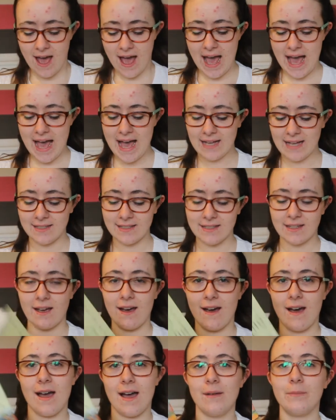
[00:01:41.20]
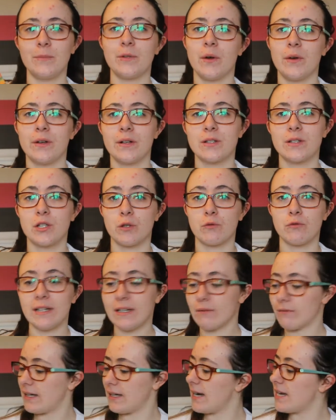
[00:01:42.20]
and I'm going to
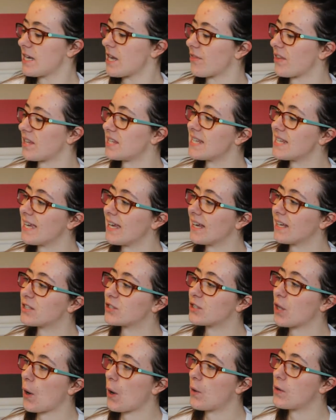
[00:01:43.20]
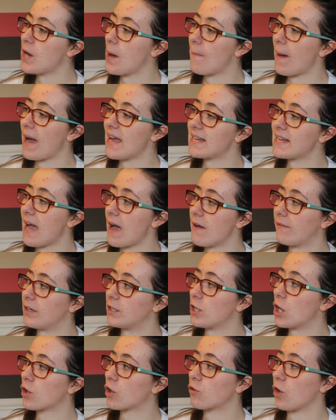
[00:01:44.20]
reread The Seeing Stone by
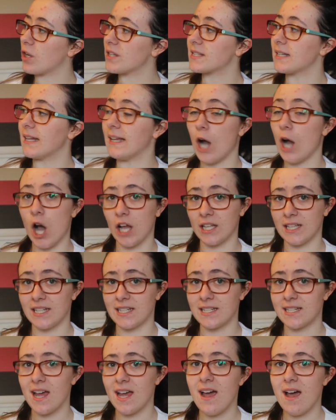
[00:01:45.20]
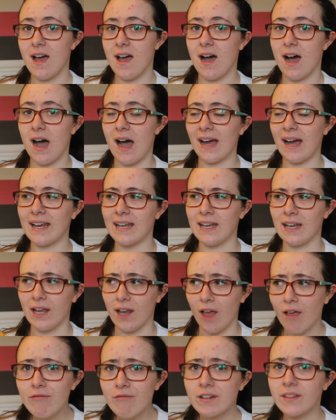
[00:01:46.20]
Kevin Crosley Holland. I
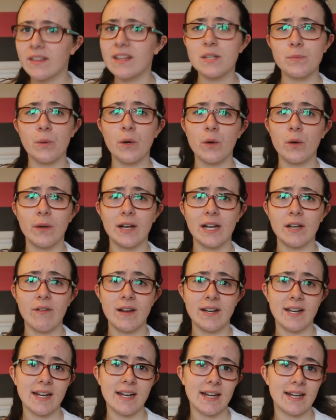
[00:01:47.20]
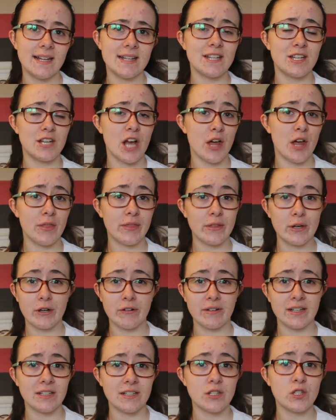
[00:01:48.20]
loved this book when I read it. It's an
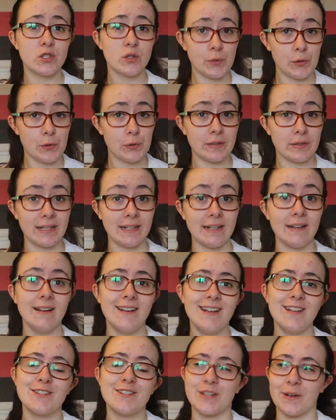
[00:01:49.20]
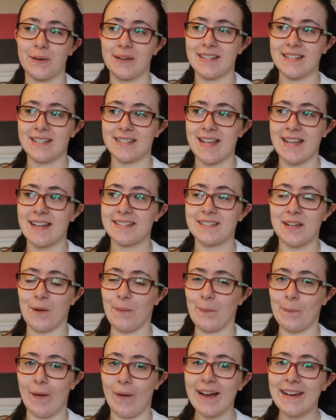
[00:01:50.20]
Arthurian story, so it's set
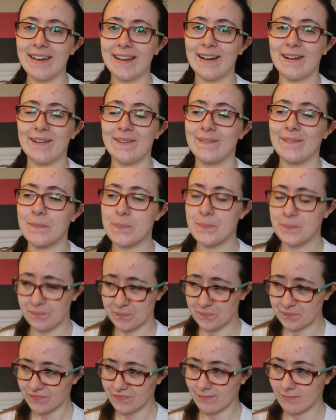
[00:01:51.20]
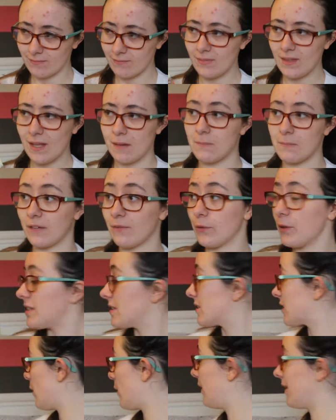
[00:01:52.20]
a while ago. My voice
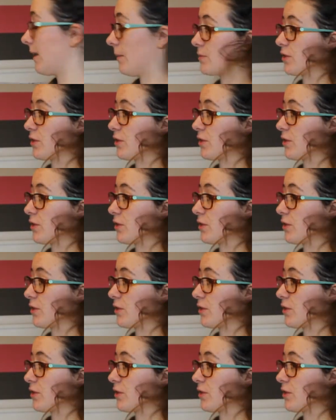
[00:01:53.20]
is going, I'm